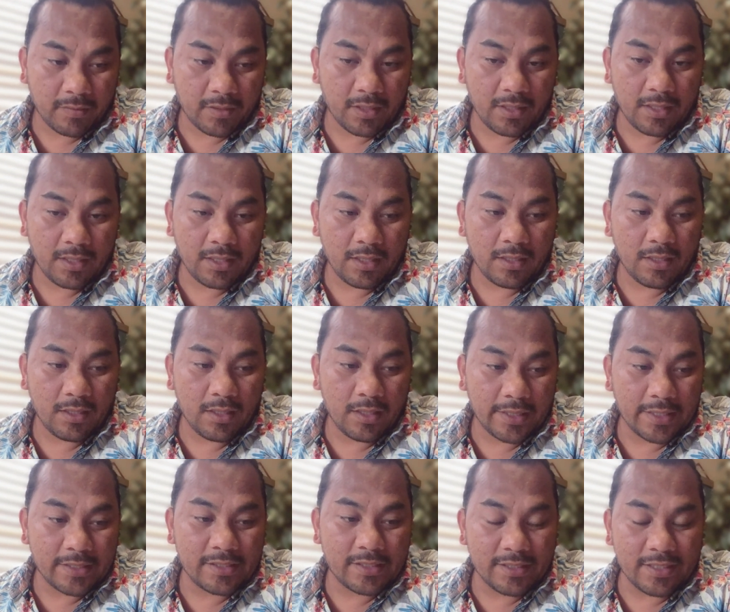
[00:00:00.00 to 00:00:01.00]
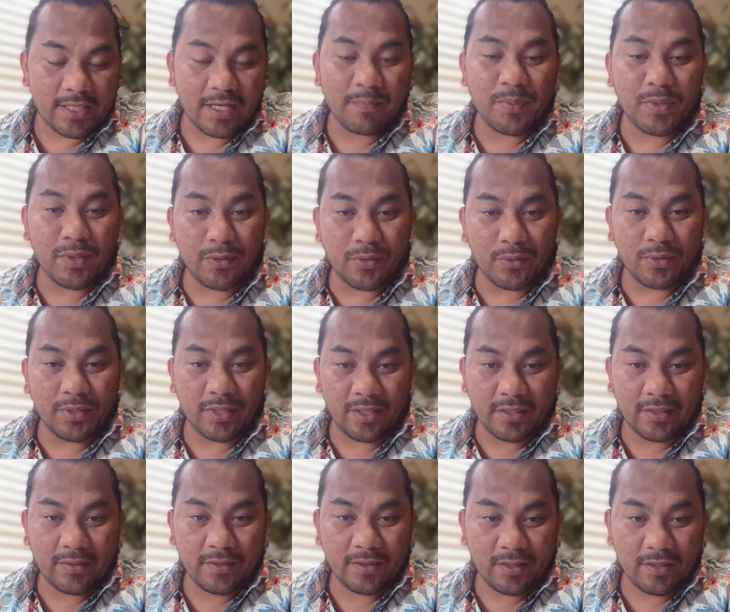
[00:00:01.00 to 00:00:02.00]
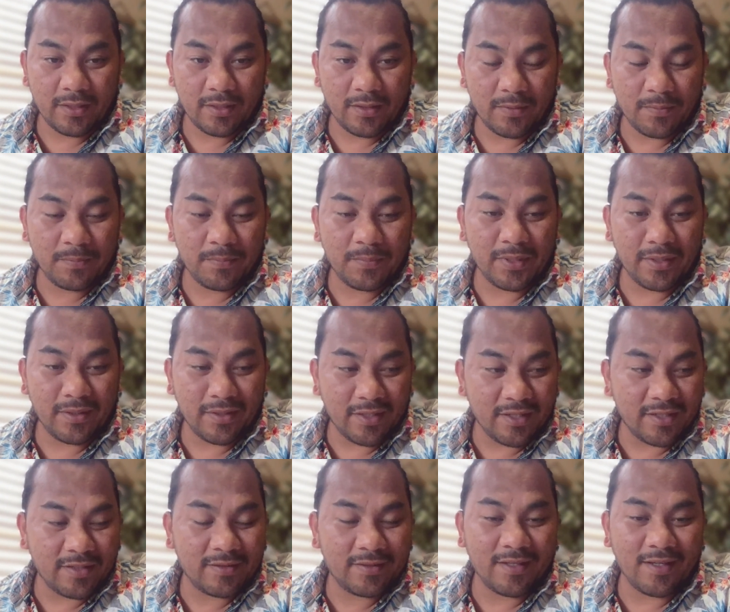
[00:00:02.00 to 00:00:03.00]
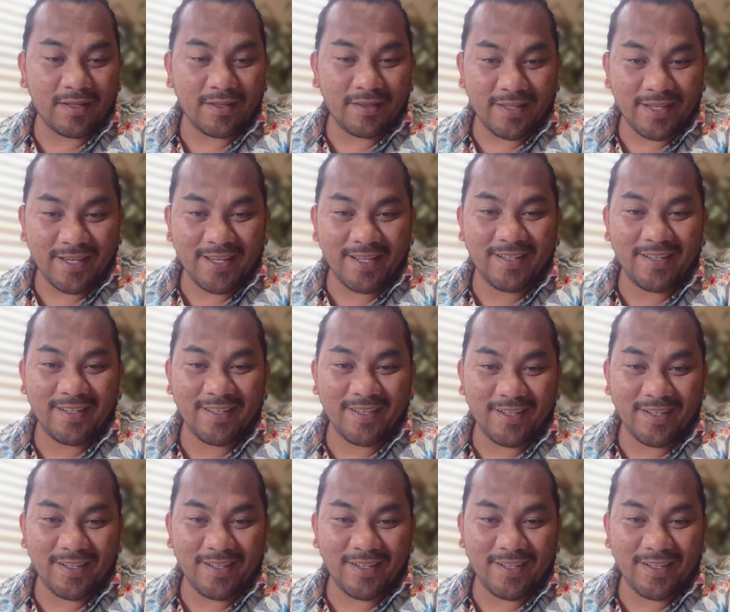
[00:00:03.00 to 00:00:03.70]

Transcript: Because I've been through there. I've been there, done that.